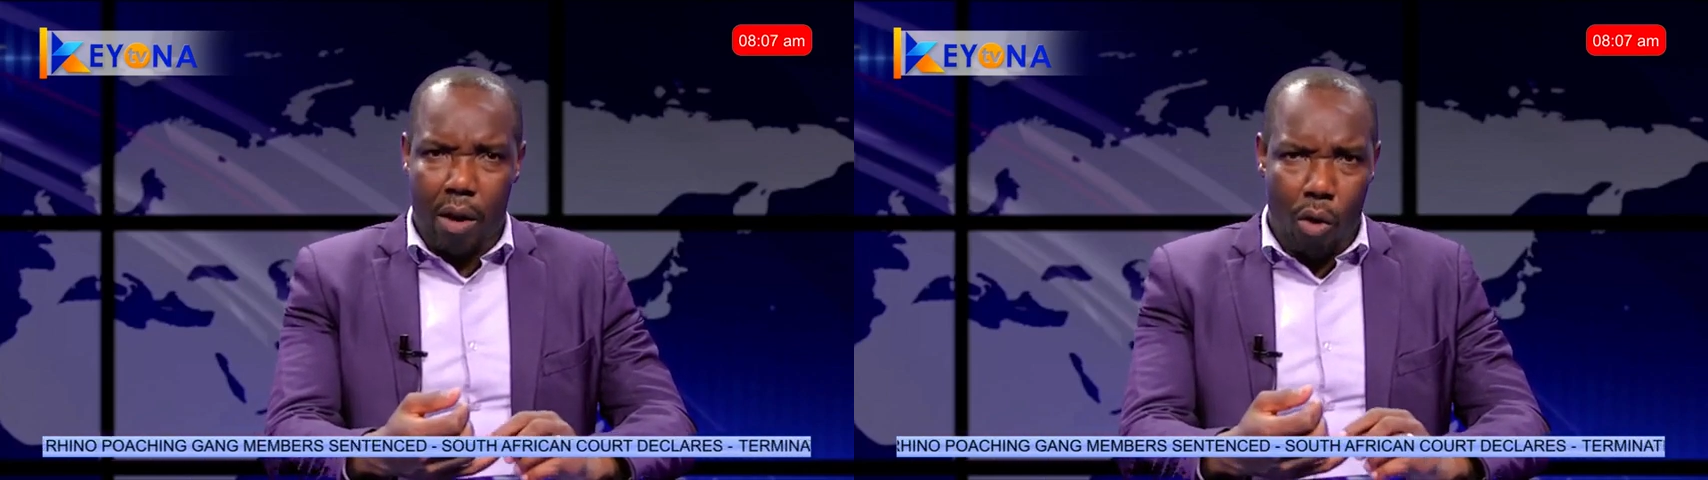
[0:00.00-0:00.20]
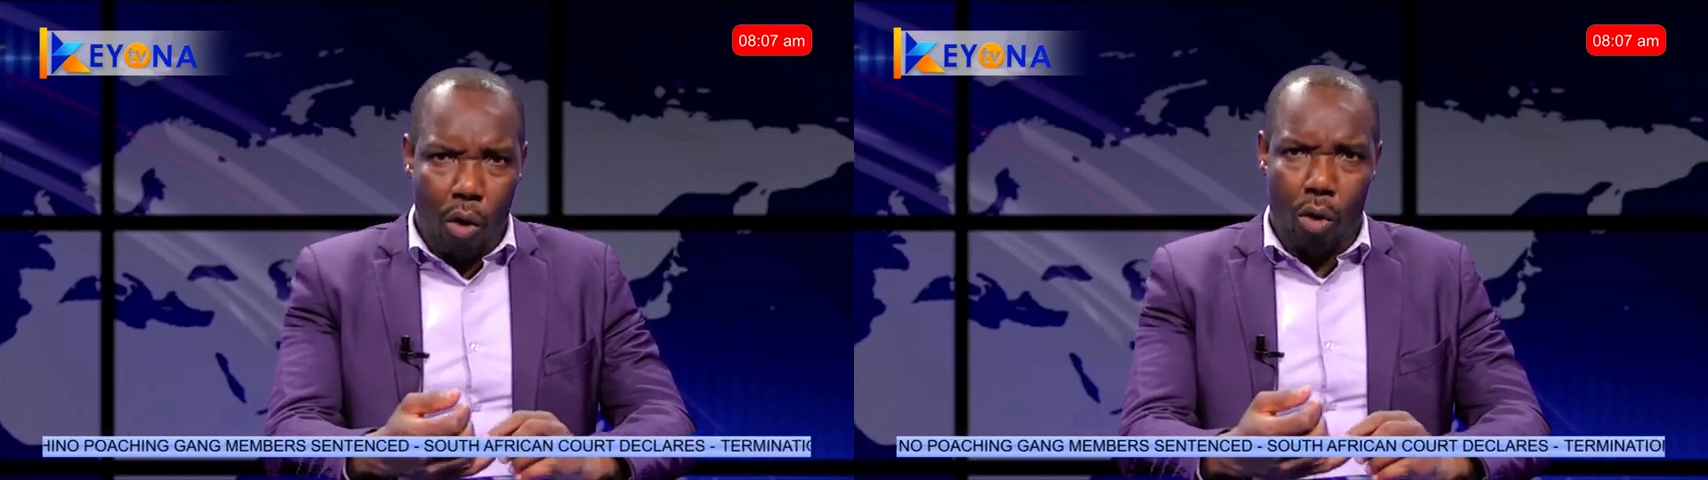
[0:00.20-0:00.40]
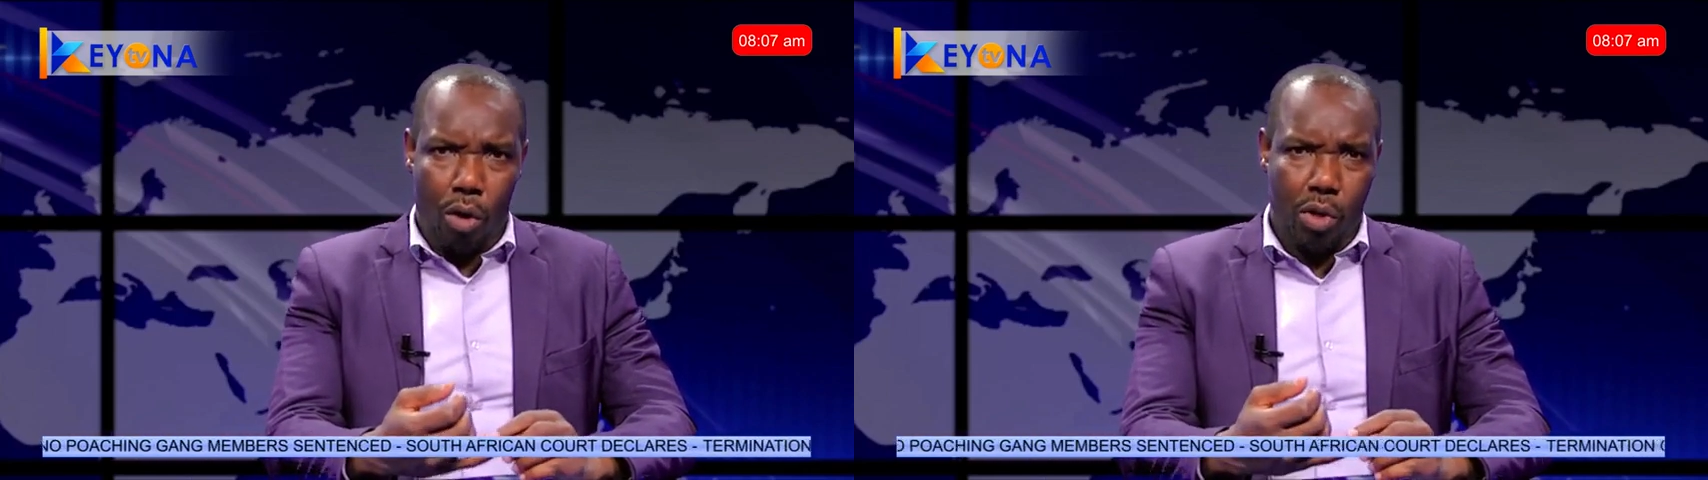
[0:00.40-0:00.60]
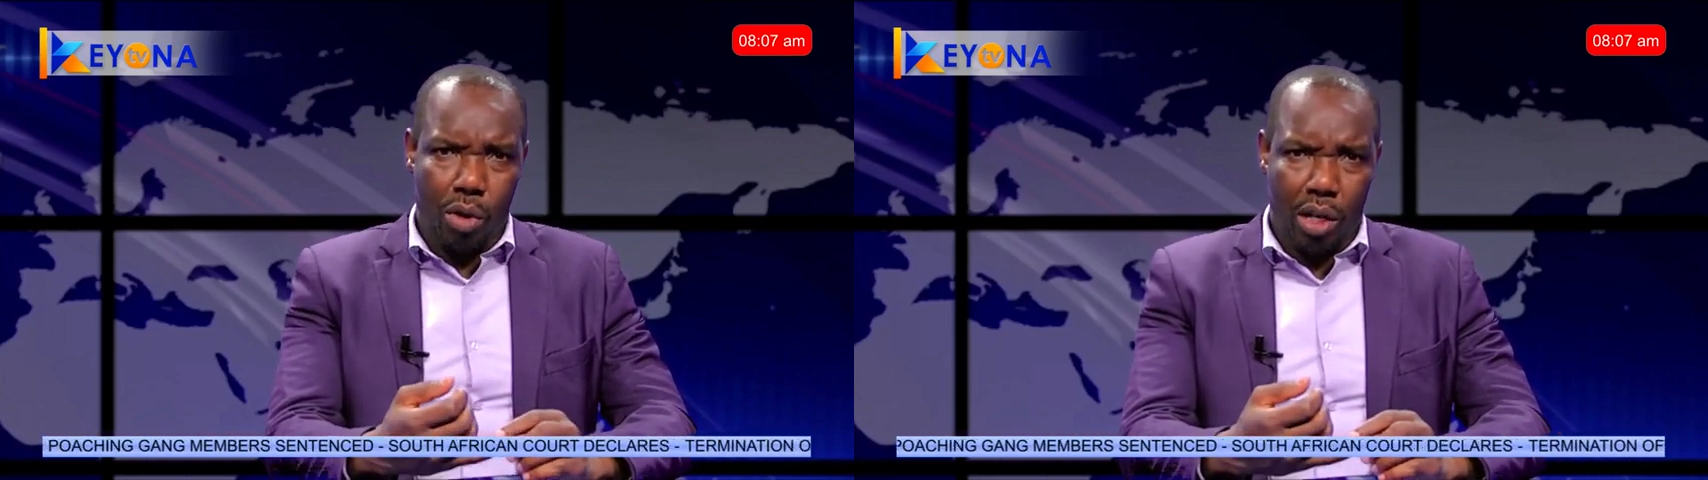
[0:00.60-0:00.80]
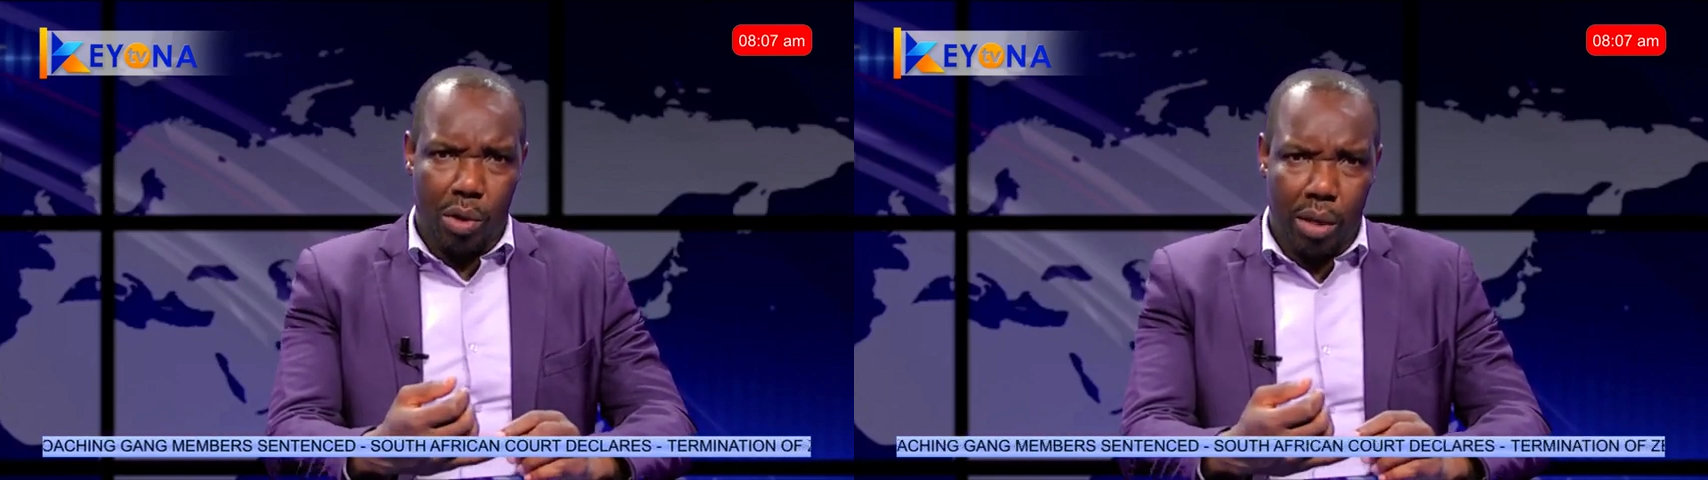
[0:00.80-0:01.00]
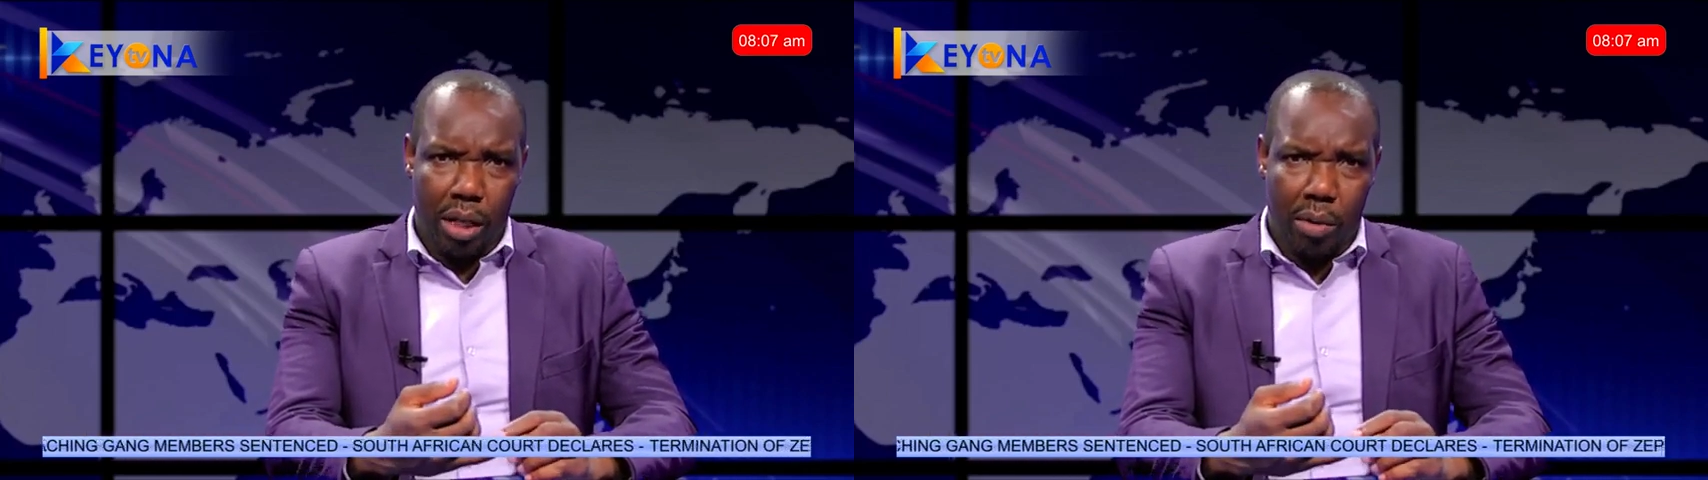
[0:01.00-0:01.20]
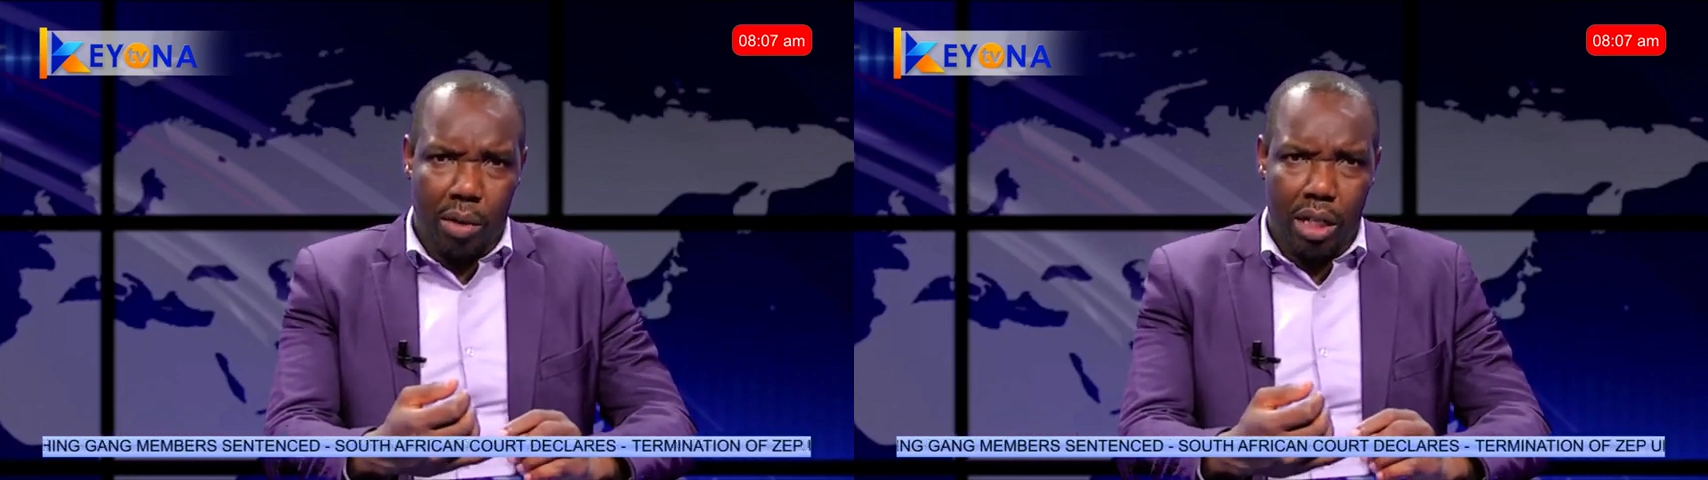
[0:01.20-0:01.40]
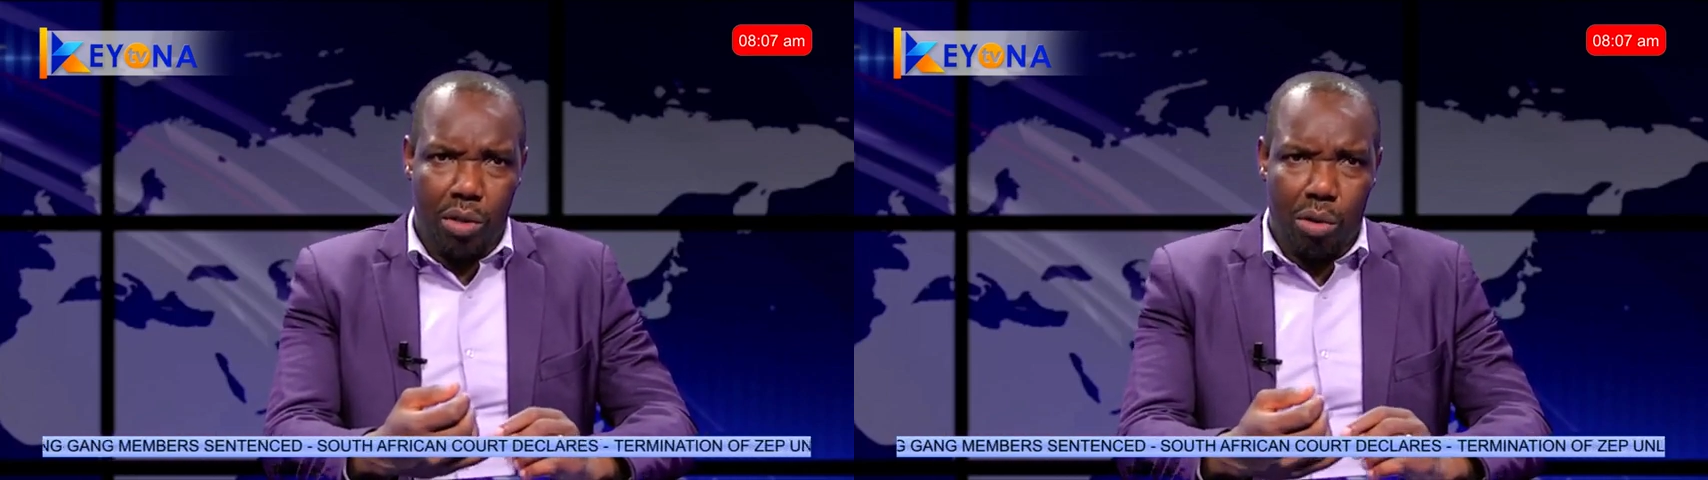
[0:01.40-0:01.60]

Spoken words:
or you are doing what is